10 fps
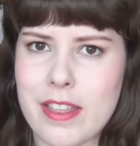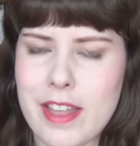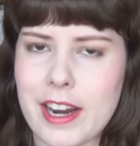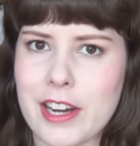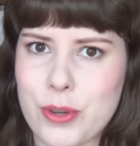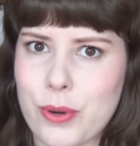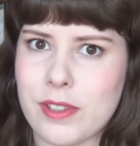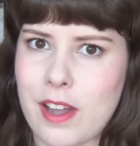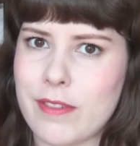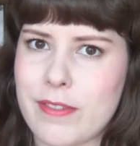that I
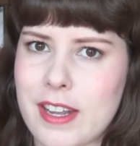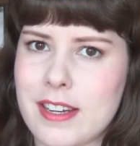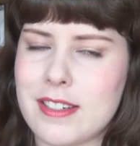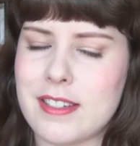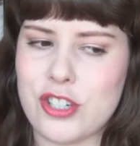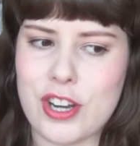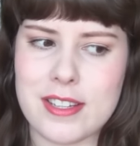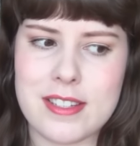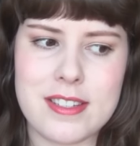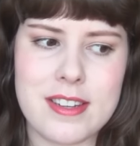don't love. It is
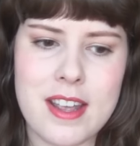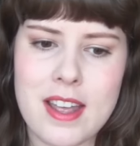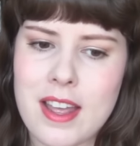just